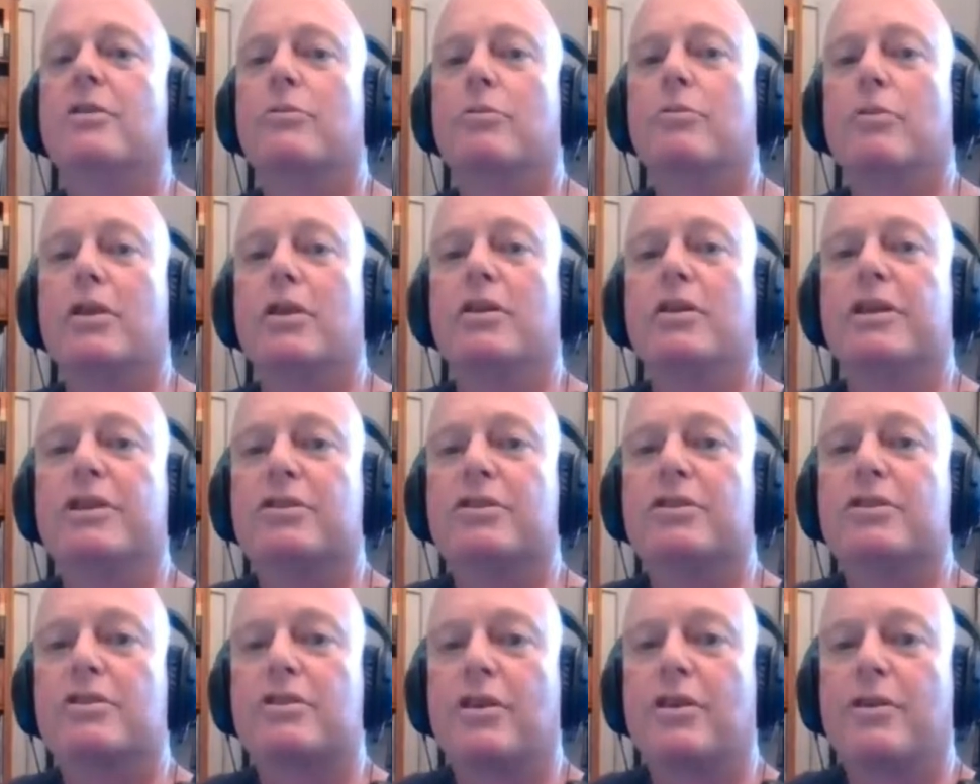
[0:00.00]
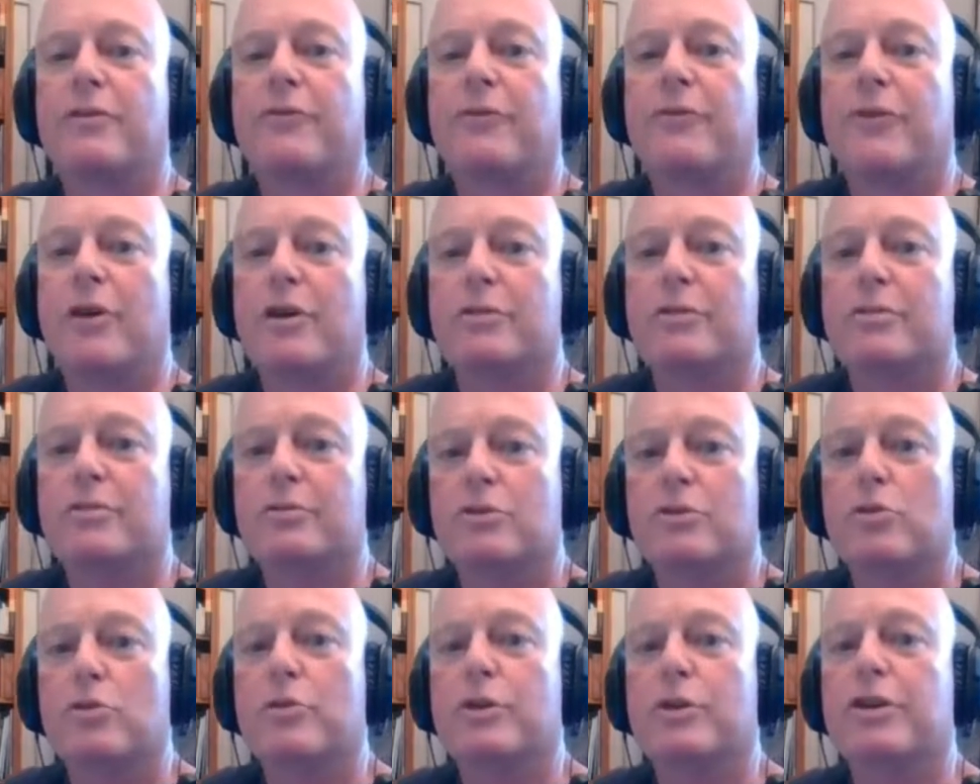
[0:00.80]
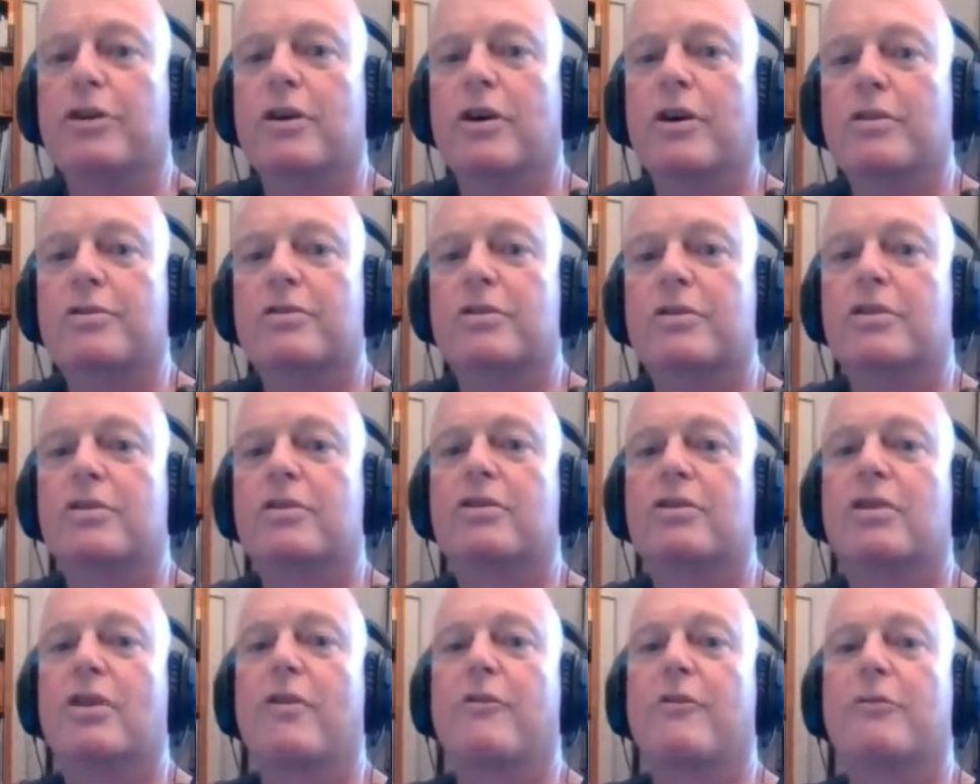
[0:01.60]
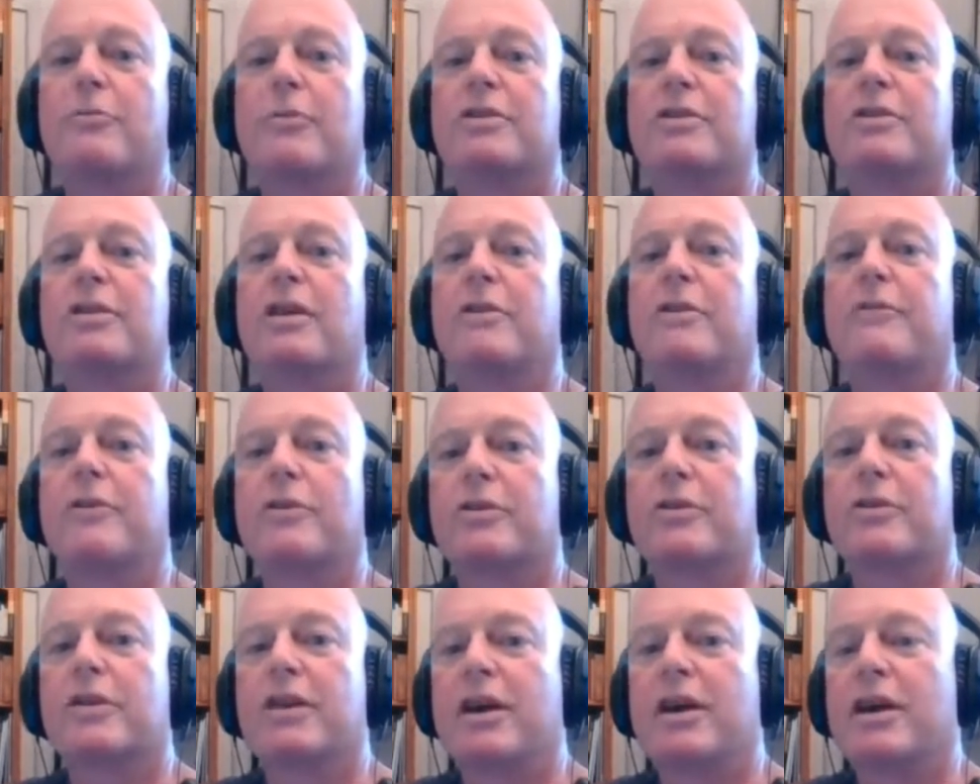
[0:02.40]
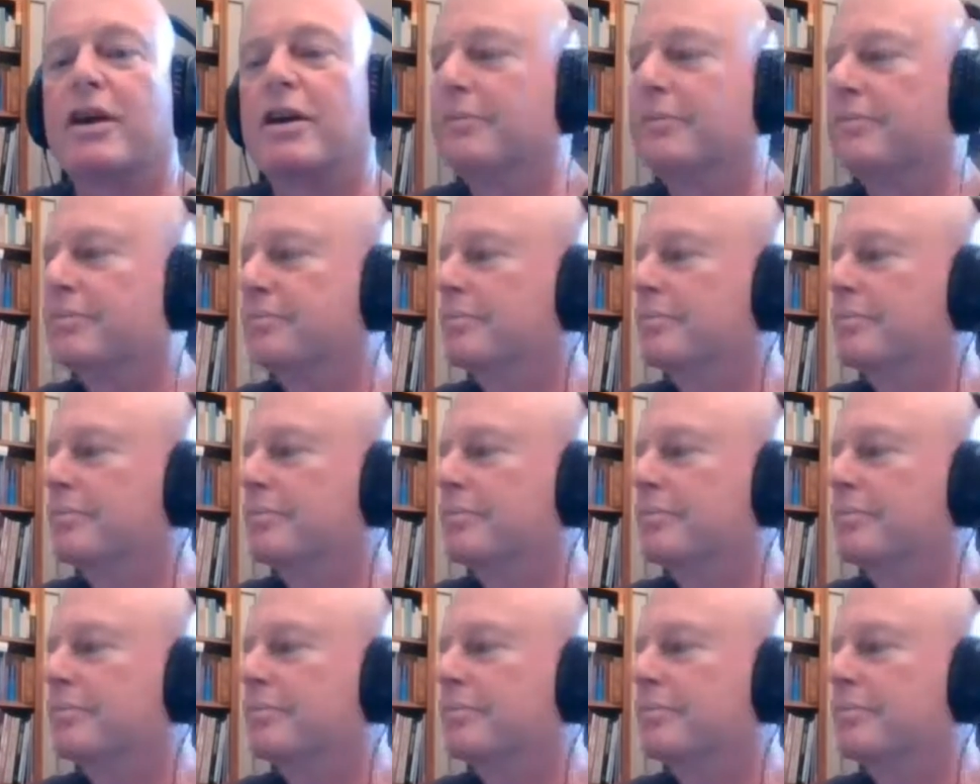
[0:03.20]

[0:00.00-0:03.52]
but at least it's got a phone, two windows, and a slot for my telephone card.